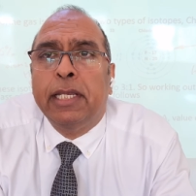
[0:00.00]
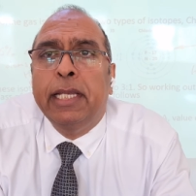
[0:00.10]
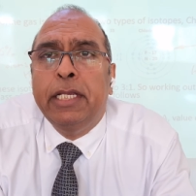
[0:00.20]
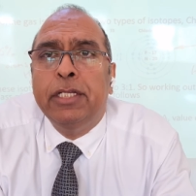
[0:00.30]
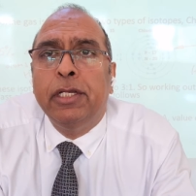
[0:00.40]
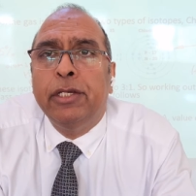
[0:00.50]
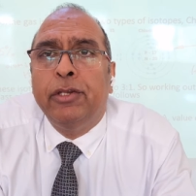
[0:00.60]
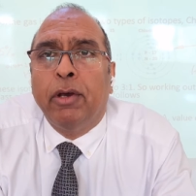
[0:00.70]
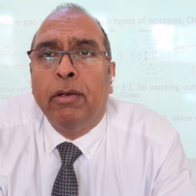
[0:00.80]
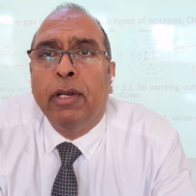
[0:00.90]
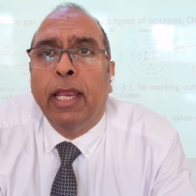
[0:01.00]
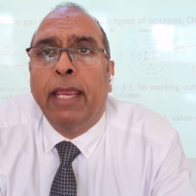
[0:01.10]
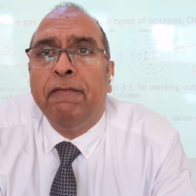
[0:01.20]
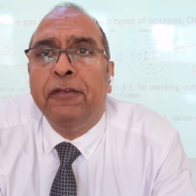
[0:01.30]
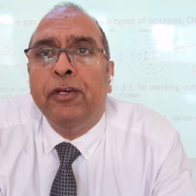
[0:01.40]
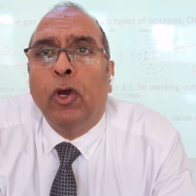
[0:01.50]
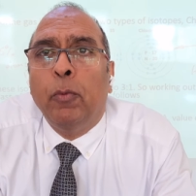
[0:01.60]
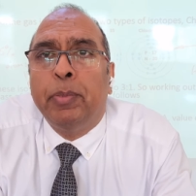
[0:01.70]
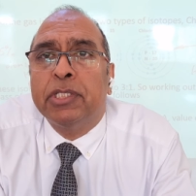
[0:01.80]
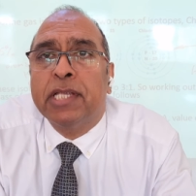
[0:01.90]
easily done if you know
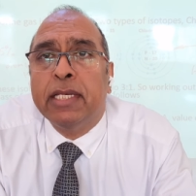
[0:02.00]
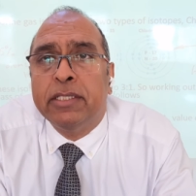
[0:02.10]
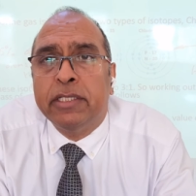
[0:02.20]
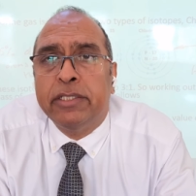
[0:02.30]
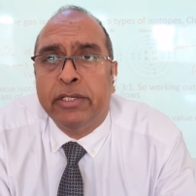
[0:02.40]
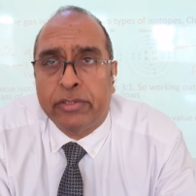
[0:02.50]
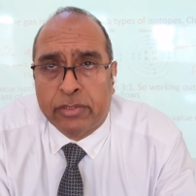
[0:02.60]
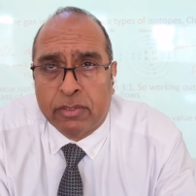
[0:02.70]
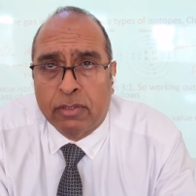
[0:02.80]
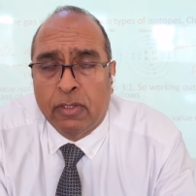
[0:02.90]
percentages.